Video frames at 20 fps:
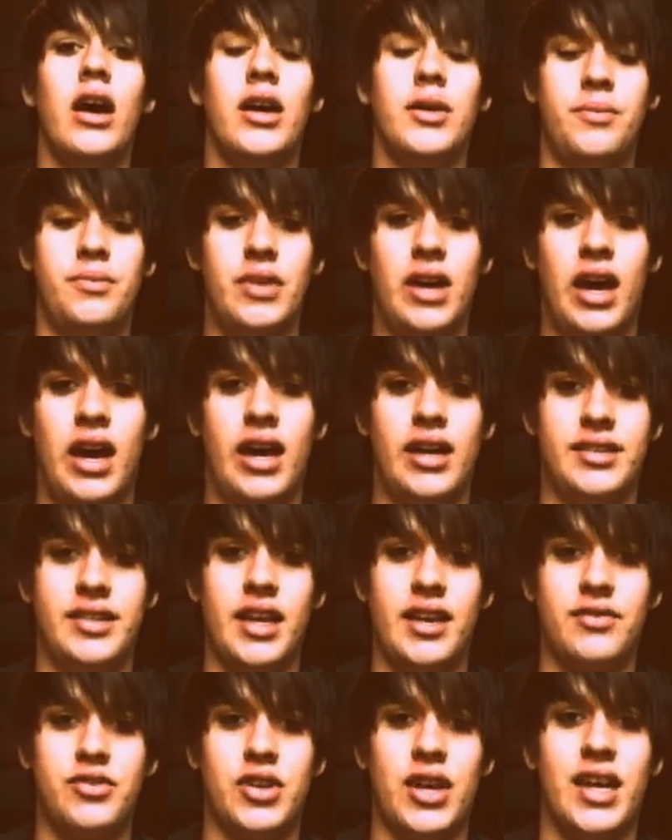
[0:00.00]
a
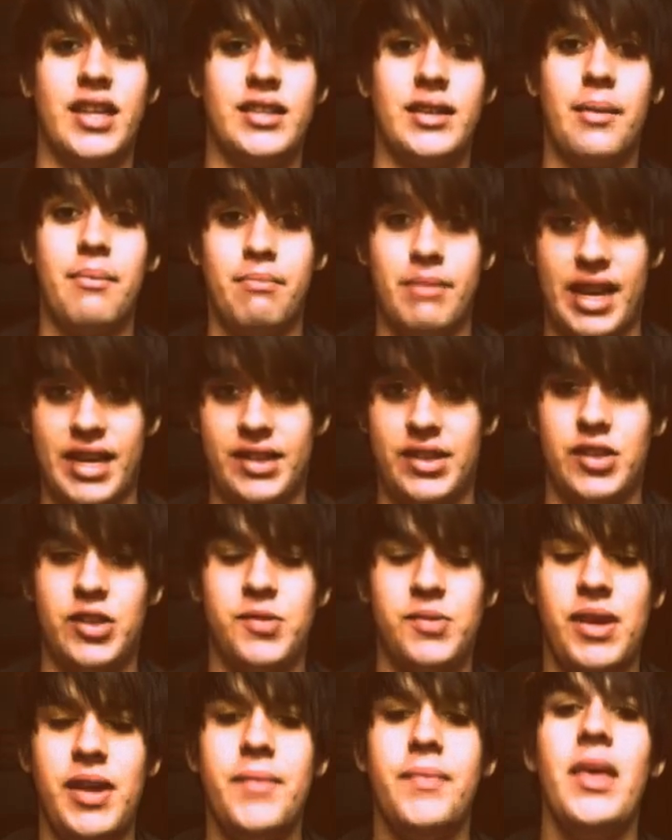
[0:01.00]
set of dreads,
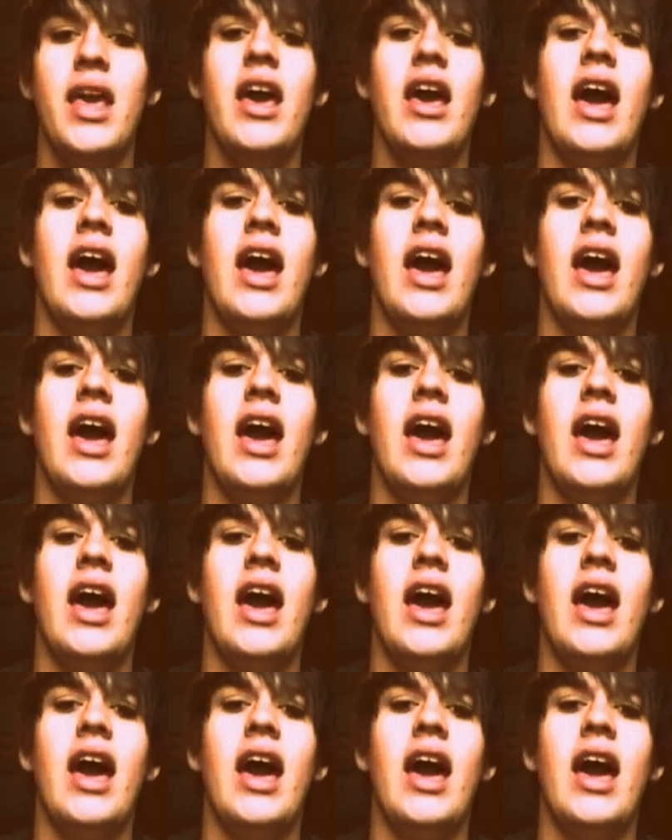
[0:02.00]
message me,